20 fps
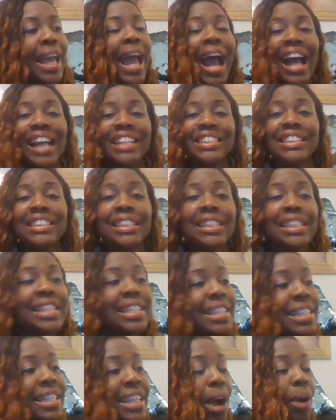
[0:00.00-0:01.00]
I just
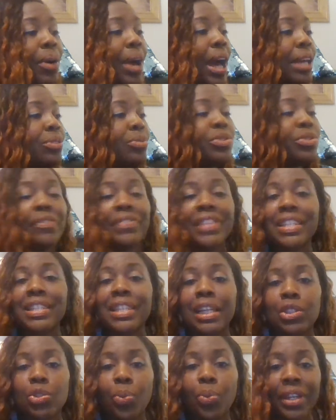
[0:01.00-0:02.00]
listed out, I don't know if that's
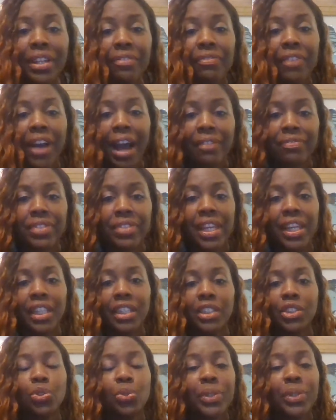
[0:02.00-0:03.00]
like 25
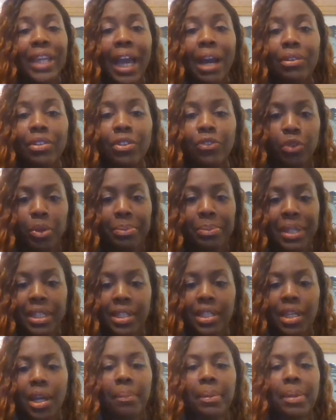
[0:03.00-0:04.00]
things. You count it for me and
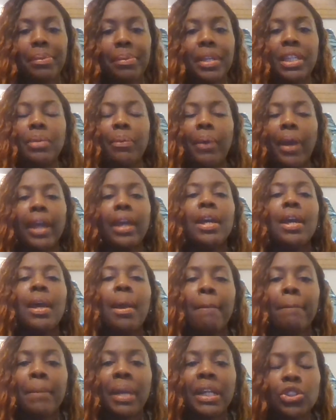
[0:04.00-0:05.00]
tell me. Anyway,
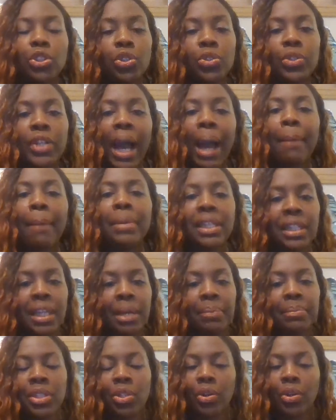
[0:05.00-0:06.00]
make sure you comment and
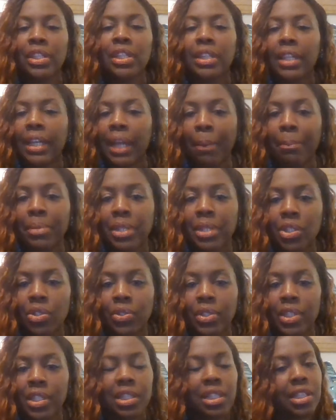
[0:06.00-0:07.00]
let me know anything I missed
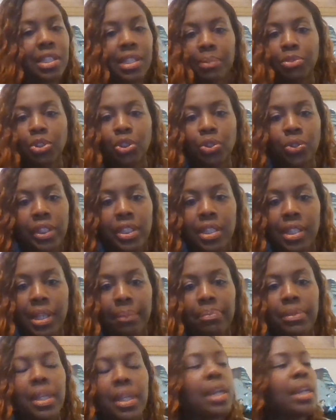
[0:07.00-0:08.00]
on this list. I'm sure it's
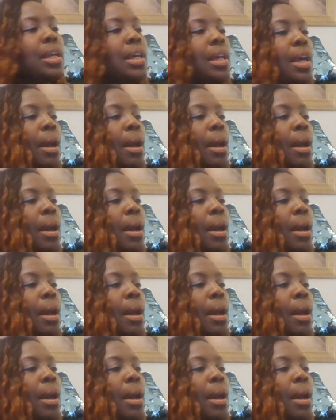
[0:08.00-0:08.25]
something.